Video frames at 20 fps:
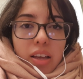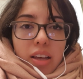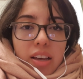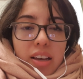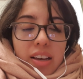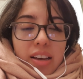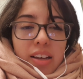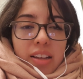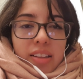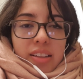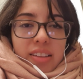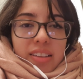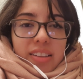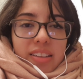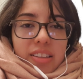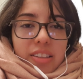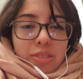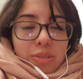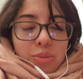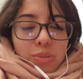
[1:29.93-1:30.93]
And
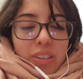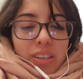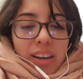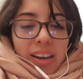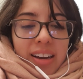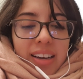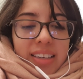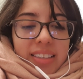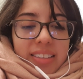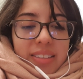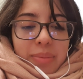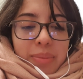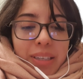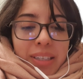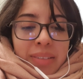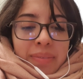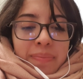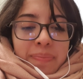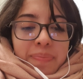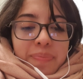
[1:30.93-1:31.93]
those were nice. I
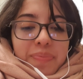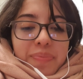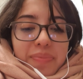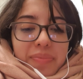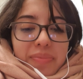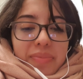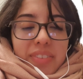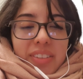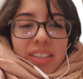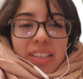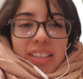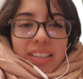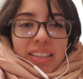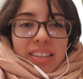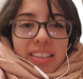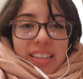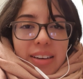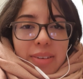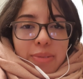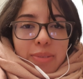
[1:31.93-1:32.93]
mean,
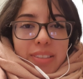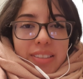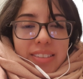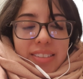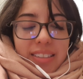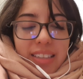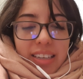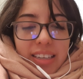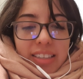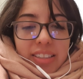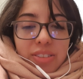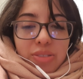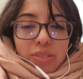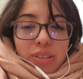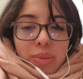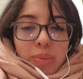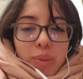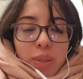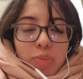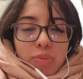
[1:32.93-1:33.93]
that was like a
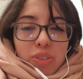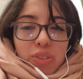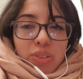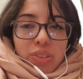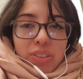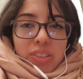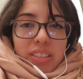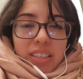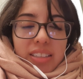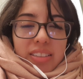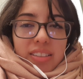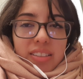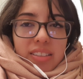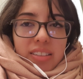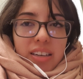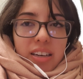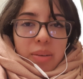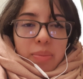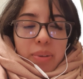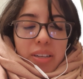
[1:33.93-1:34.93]
dream come true. That's
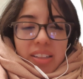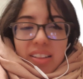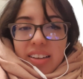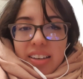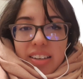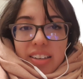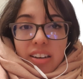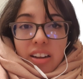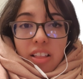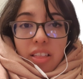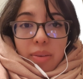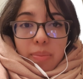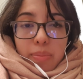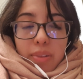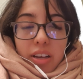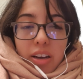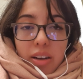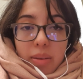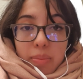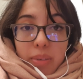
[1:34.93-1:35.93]
gotta be like another
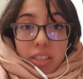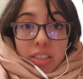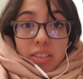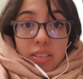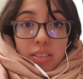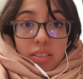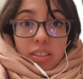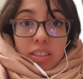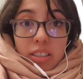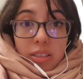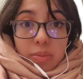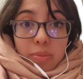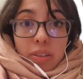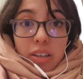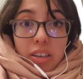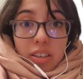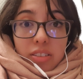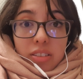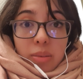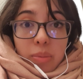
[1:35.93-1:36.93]
blog because this
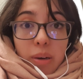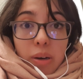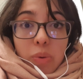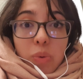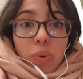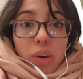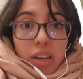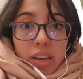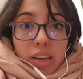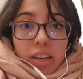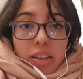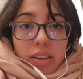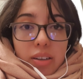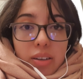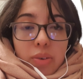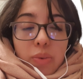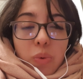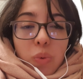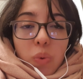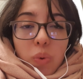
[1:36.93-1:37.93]
blog's about why I
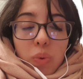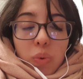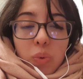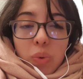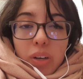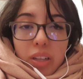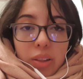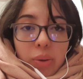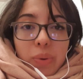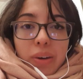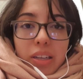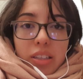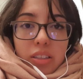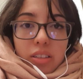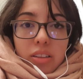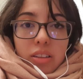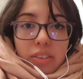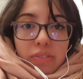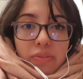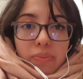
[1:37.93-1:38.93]
really wanted
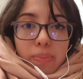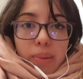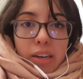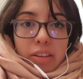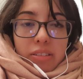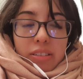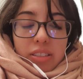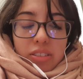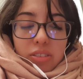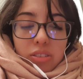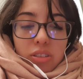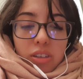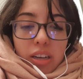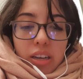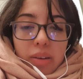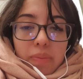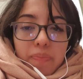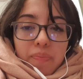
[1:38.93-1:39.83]
to live in Paris today.